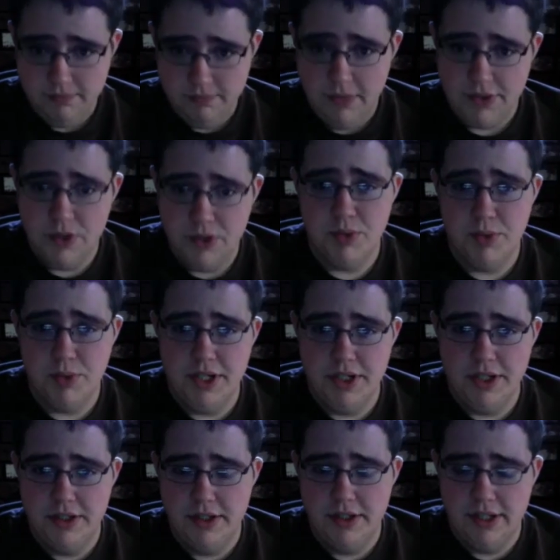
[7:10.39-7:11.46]
And those are pretty
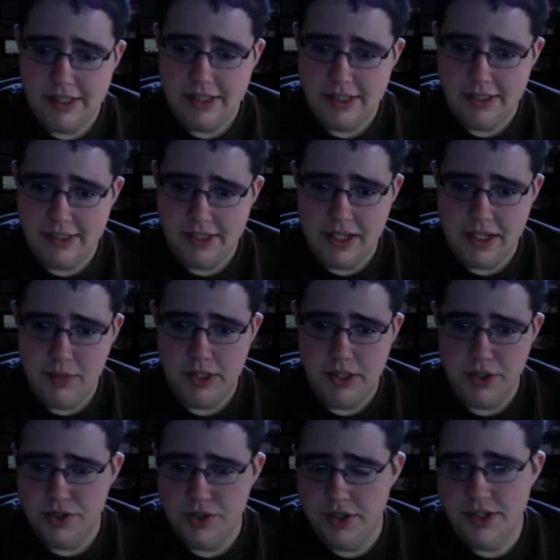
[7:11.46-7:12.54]
good. They keep it
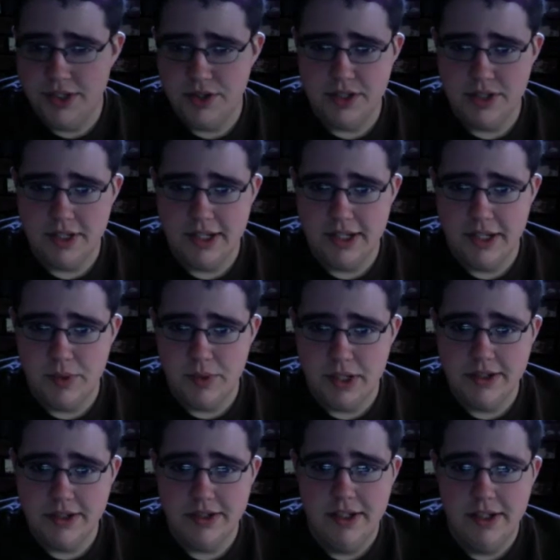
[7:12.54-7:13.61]
interesting
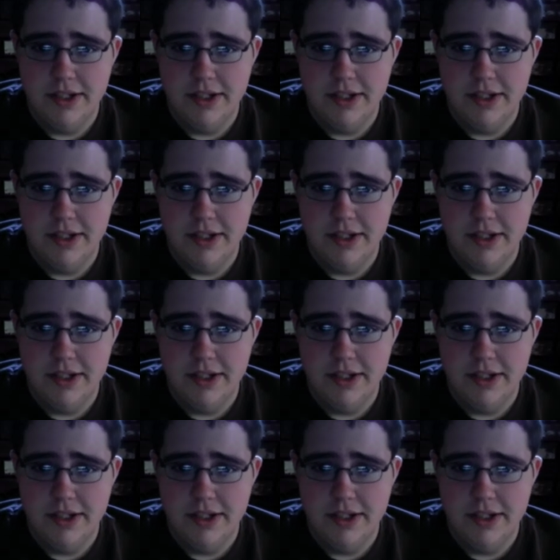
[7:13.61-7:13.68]
anyways.